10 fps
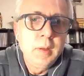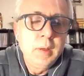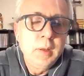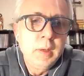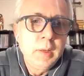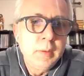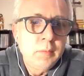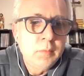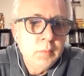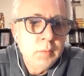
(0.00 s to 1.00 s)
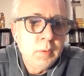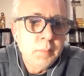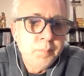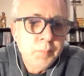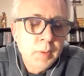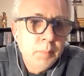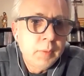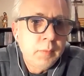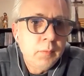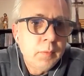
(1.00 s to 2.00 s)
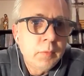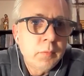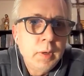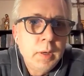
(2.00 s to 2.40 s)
And um, but this was